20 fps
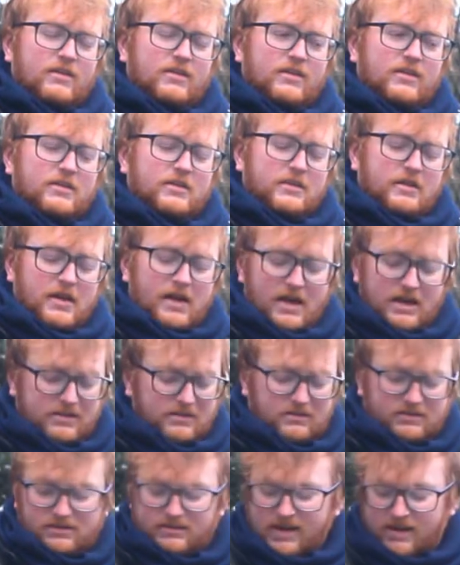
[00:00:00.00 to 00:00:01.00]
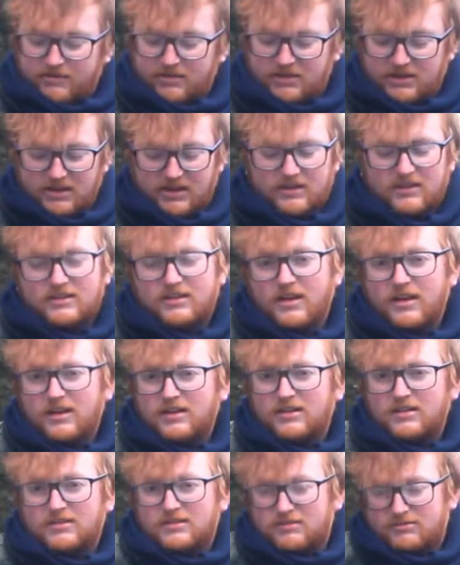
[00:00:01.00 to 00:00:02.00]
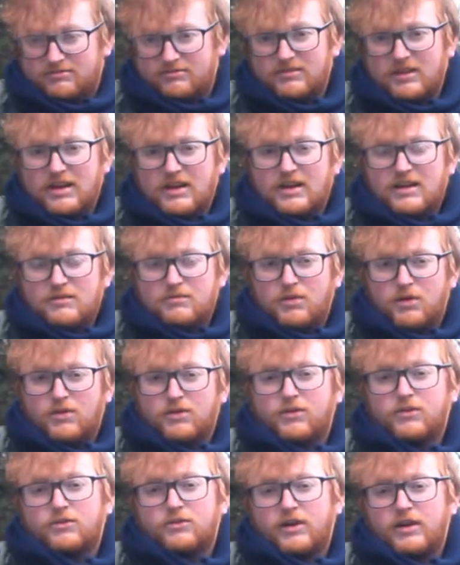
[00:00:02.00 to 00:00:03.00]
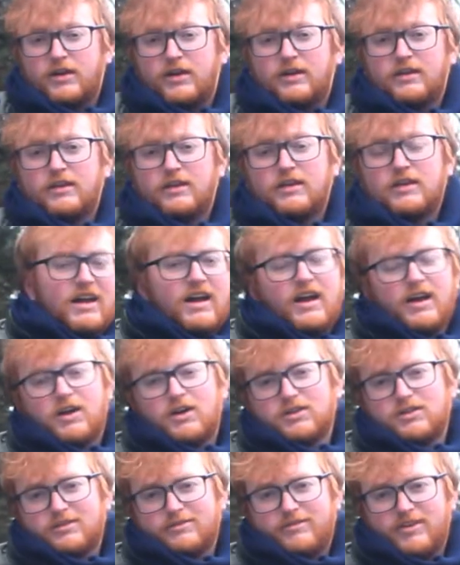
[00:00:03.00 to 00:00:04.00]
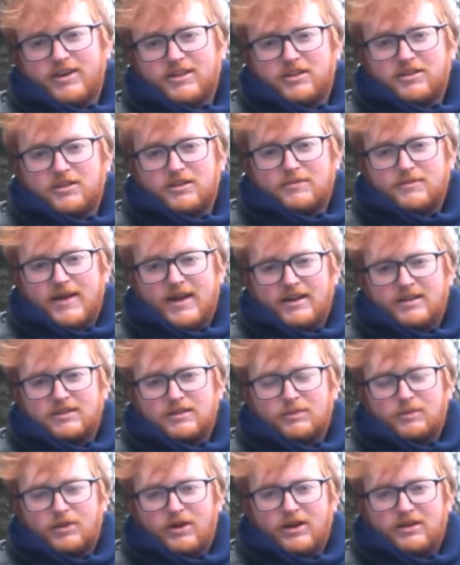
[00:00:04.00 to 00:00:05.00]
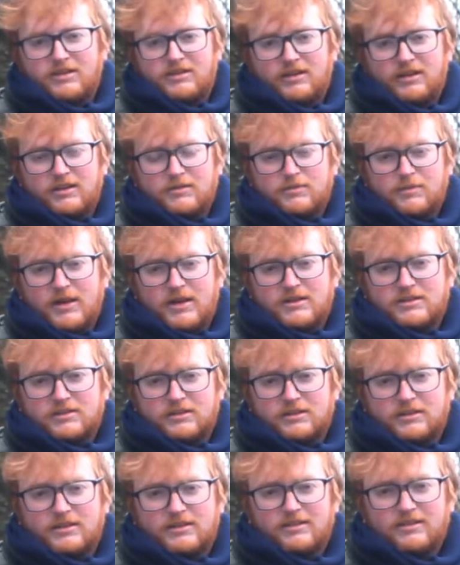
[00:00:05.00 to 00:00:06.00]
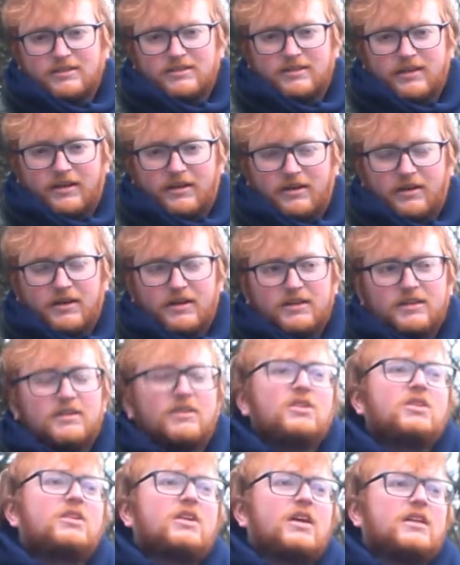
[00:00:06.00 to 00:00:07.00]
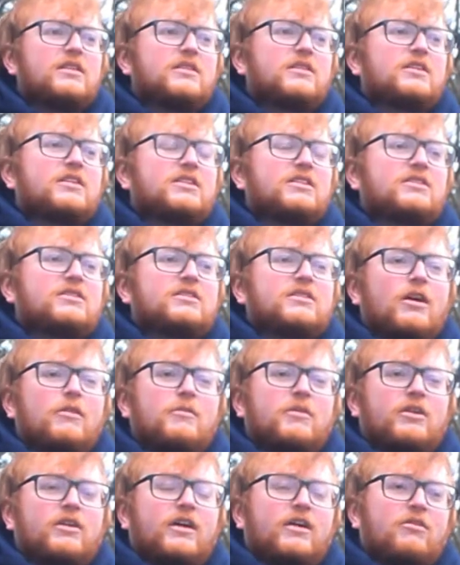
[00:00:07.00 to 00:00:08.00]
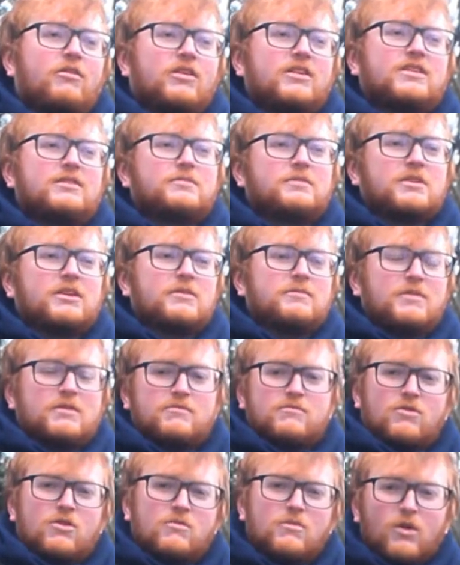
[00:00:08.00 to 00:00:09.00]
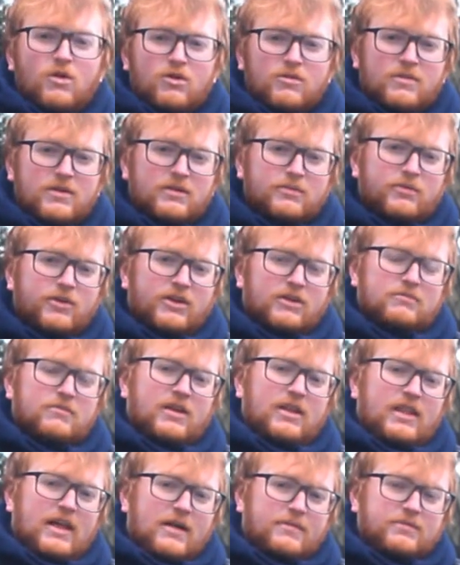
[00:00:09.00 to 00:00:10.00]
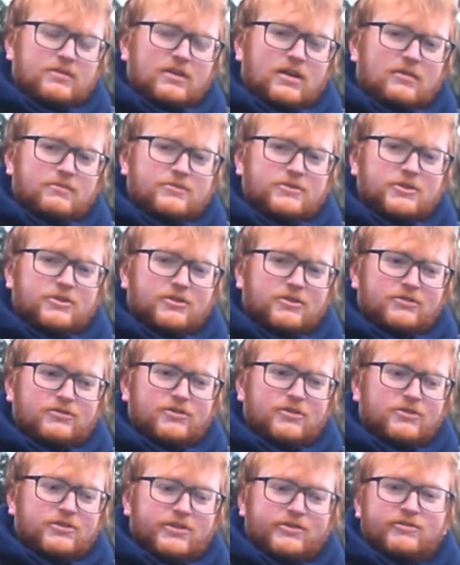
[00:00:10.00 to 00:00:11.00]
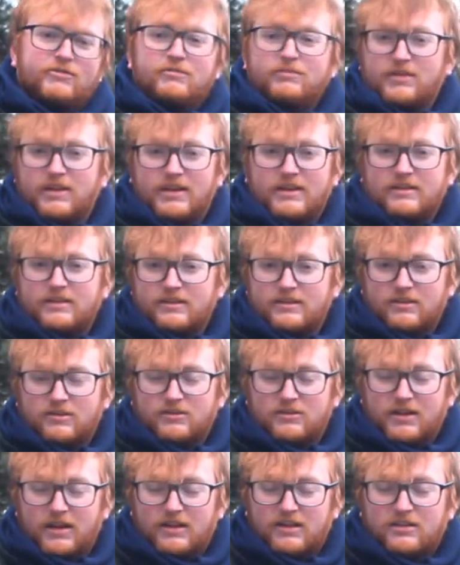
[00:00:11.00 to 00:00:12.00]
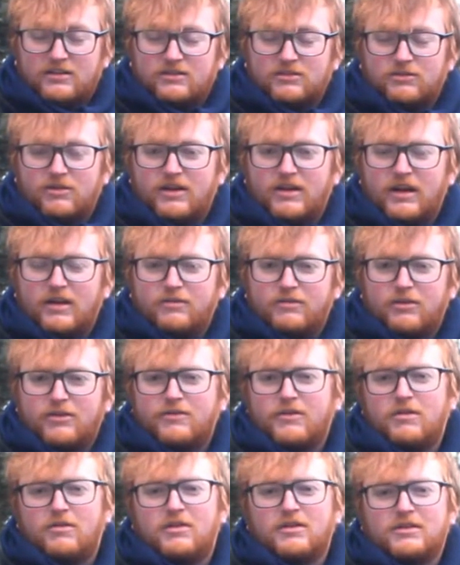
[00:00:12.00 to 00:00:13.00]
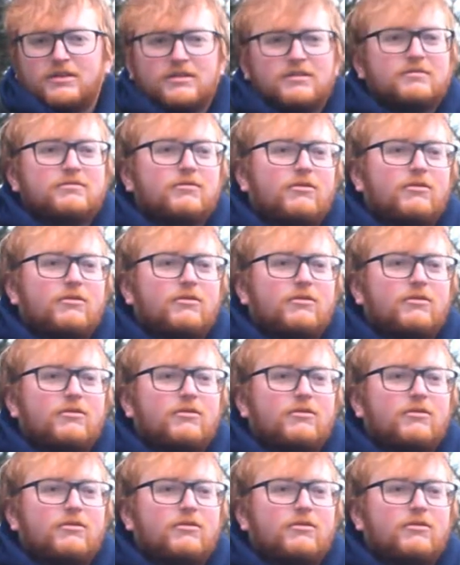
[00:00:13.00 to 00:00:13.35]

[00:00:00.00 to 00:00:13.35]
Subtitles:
here, and everything inside is bone dry. I also find that this bag is surprisingly spacious. Now, in the summer I want to be a bit more mobile, bringing my laptop to and fro different places, hotels or whatever, if I want to